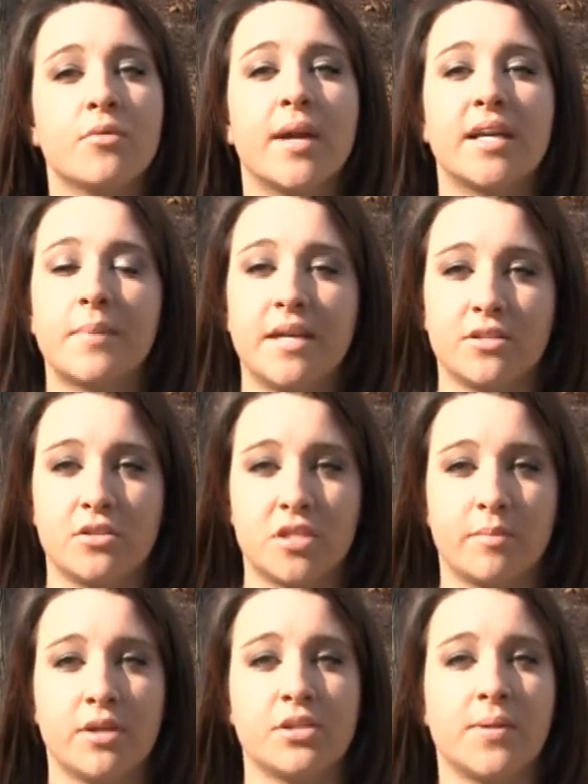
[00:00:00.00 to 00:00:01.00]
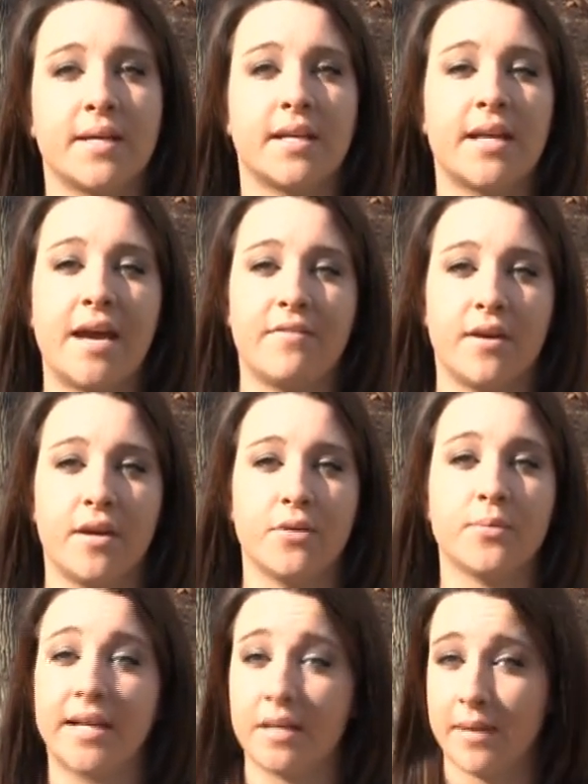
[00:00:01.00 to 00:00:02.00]
randomize those numbers so I could have a
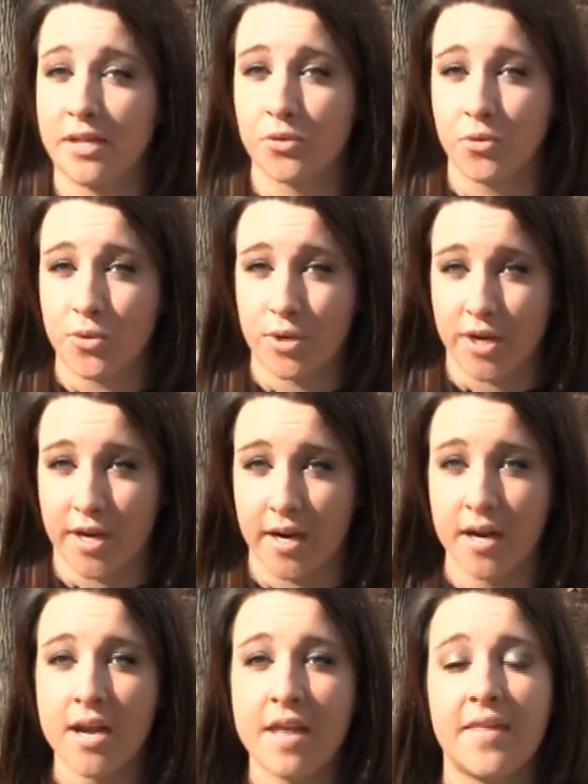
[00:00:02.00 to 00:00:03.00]
randomized order